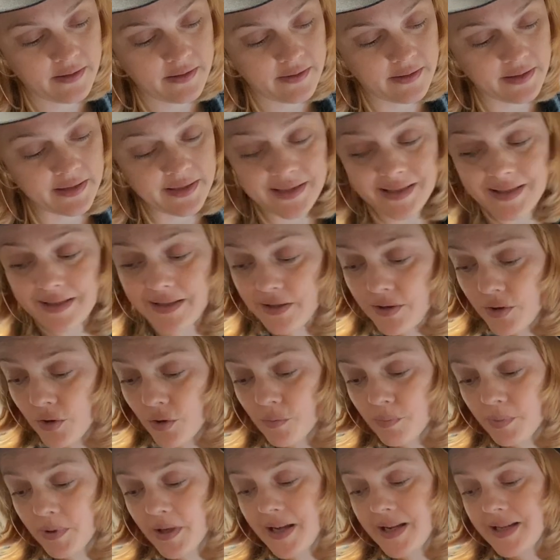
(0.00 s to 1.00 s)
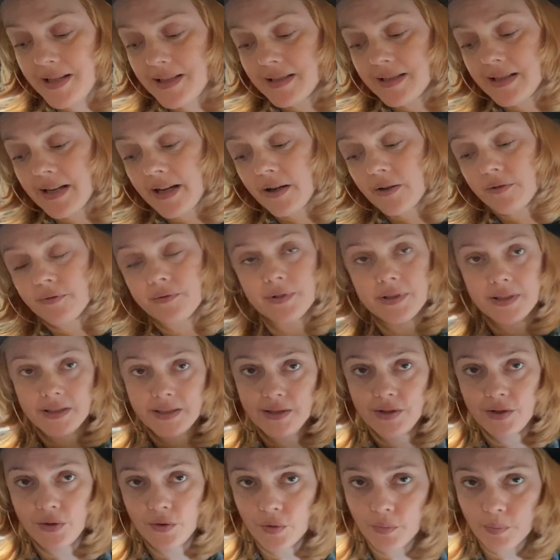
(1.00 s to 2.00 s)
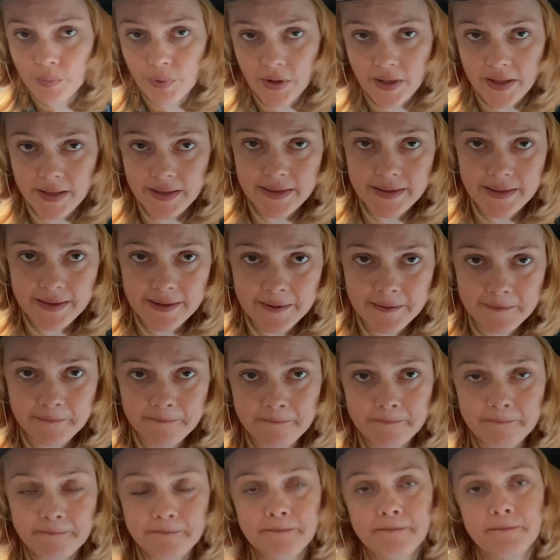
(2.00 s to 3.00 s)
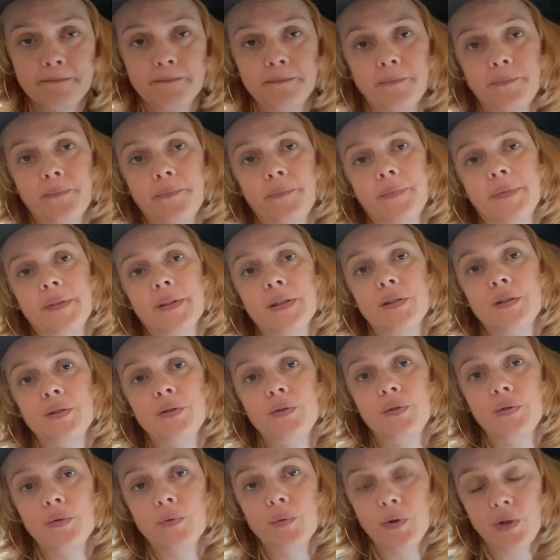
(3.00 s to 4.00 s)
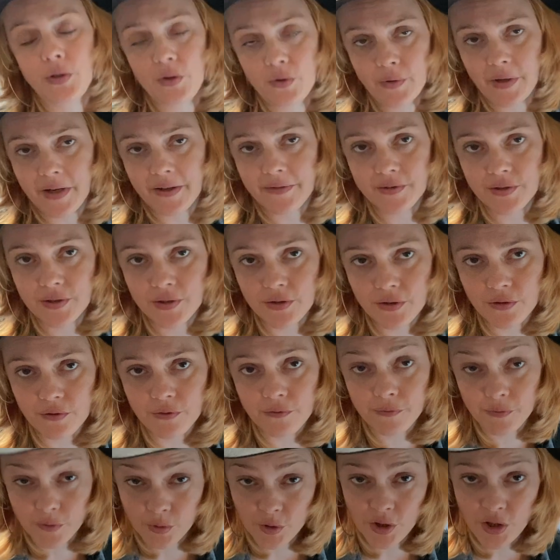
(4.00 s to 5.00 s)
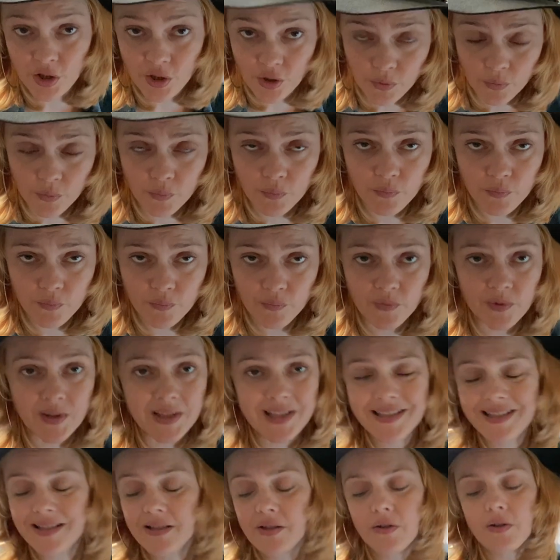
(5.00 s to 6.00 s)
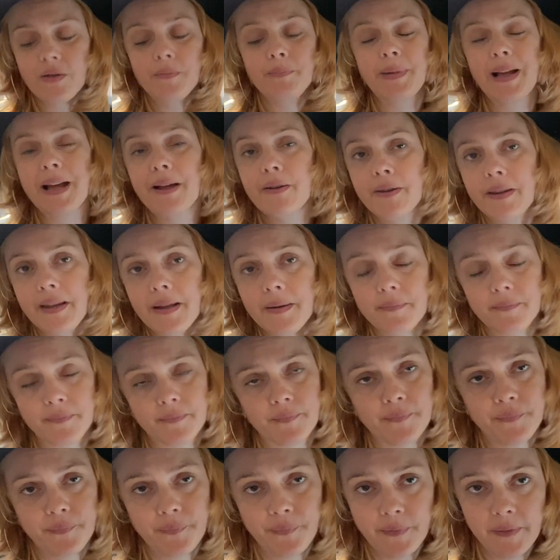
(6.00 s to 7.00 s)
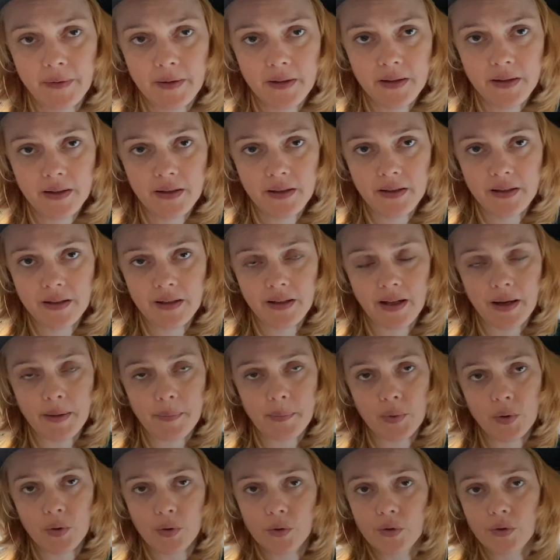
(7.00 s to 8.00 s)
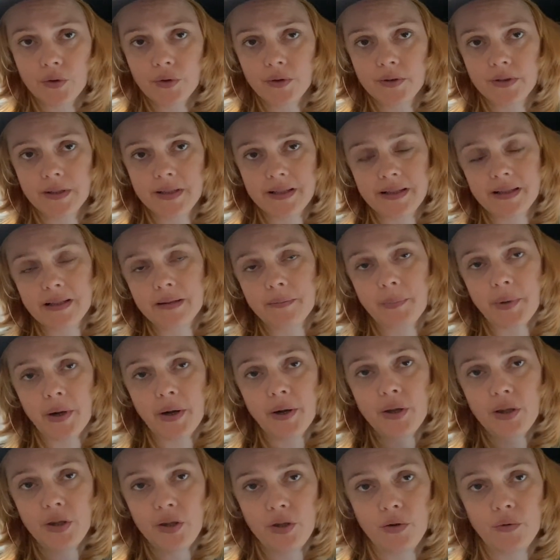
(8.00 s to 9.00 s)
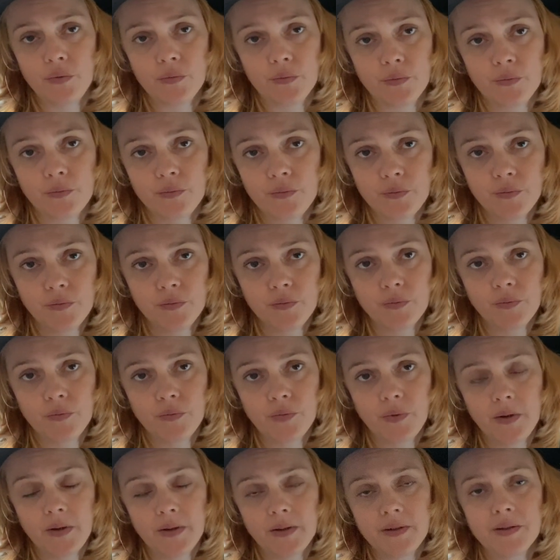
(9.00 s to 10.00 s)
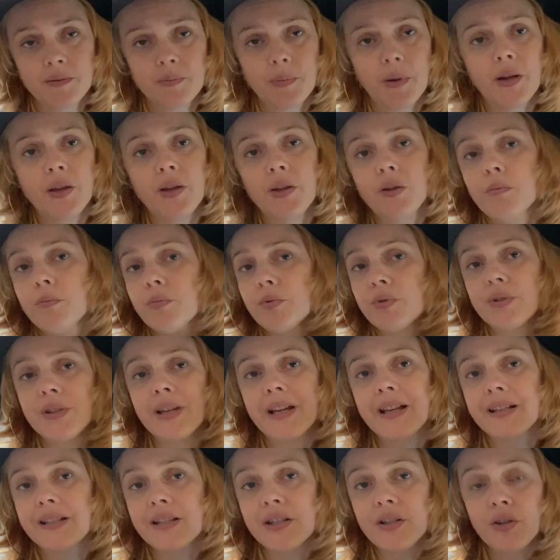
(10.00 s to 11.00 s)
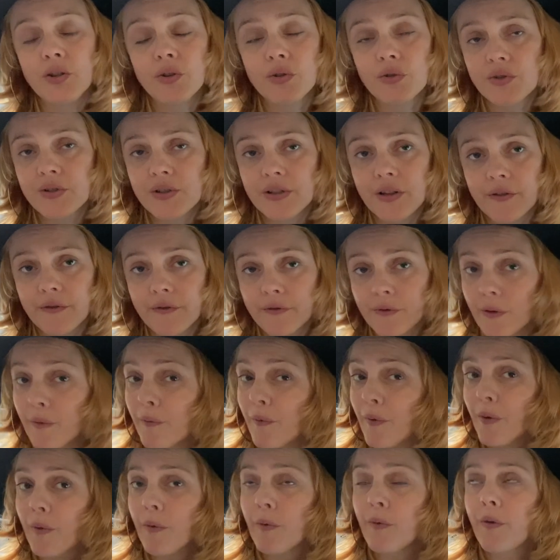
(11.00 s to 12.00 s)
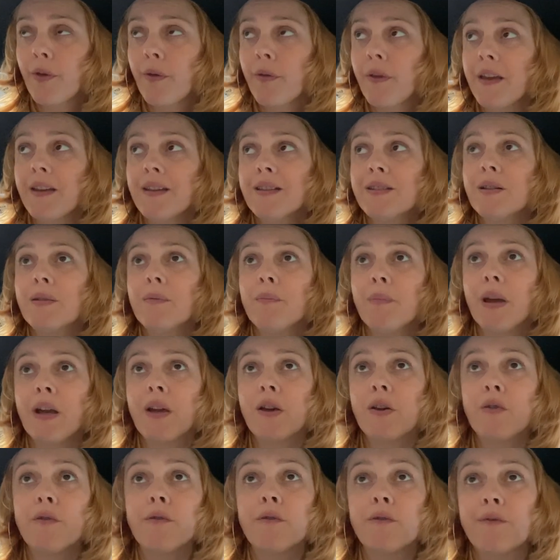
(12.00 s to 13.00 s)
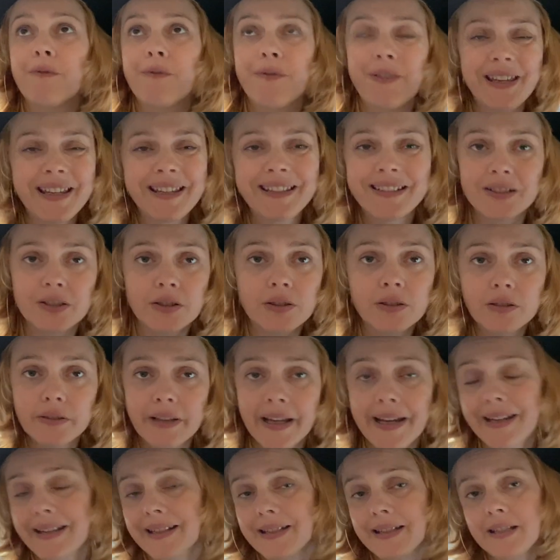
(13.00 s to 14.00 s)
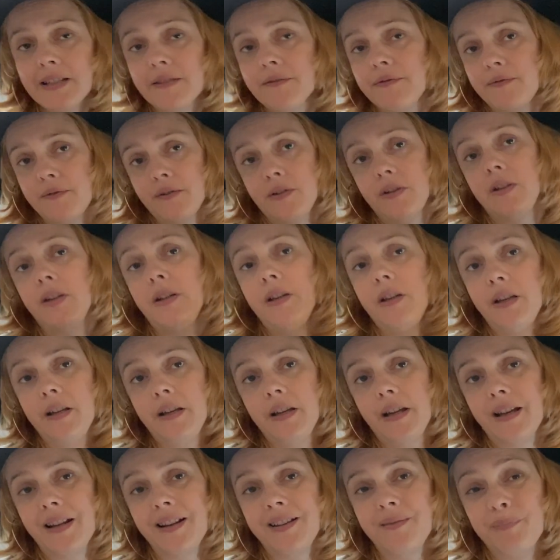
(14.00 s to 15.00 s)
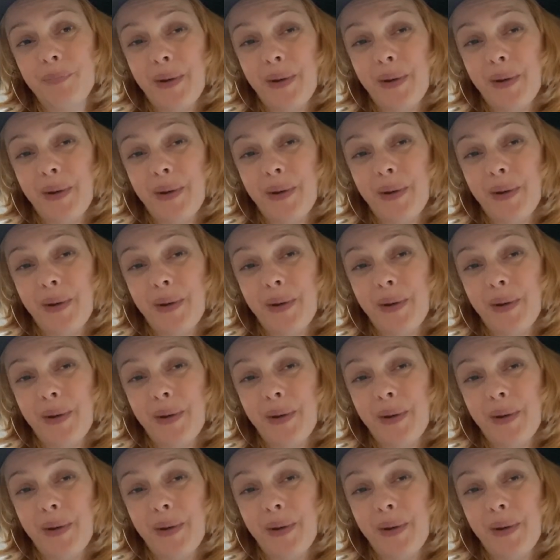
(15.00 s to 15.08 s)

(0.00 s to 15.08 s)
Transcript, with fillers: This is your place now. This is your place to do what you have to do for you. This is not about them, Capricorn. This is about you. This is about you protecting yourself from things that make you feel negative and